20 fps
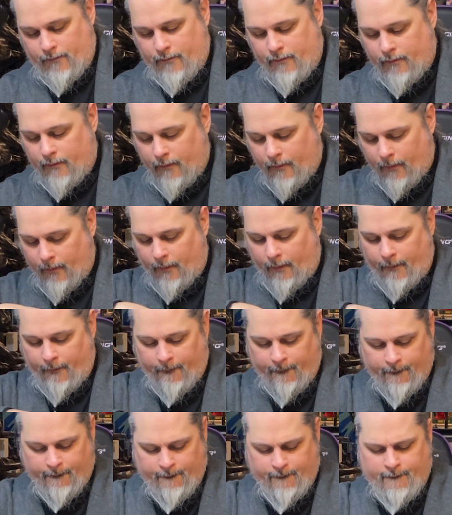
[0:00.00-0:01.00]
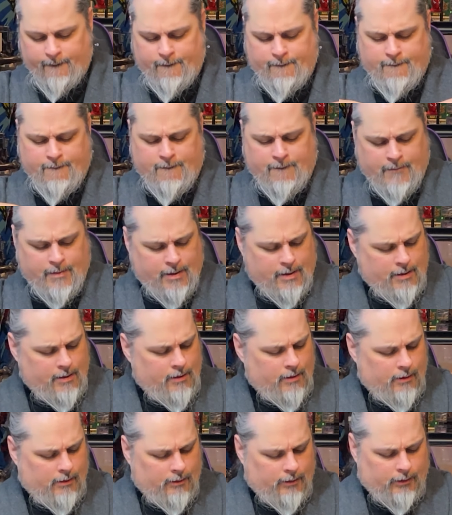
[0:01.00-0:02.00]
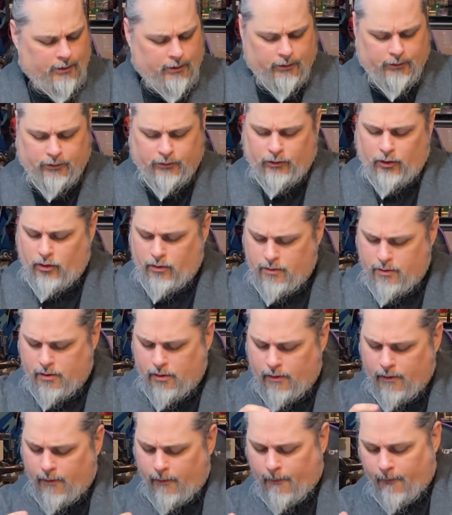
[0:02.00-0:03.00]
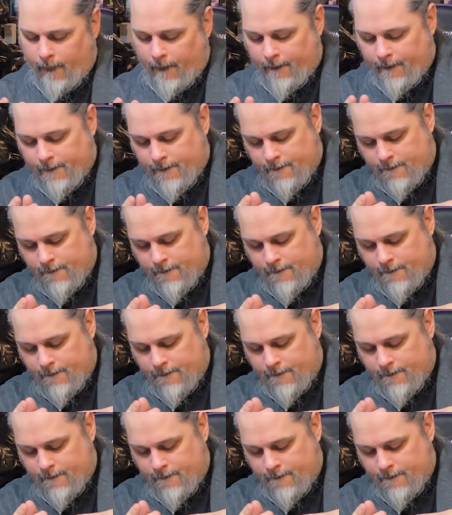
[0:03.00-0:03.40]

[no speech]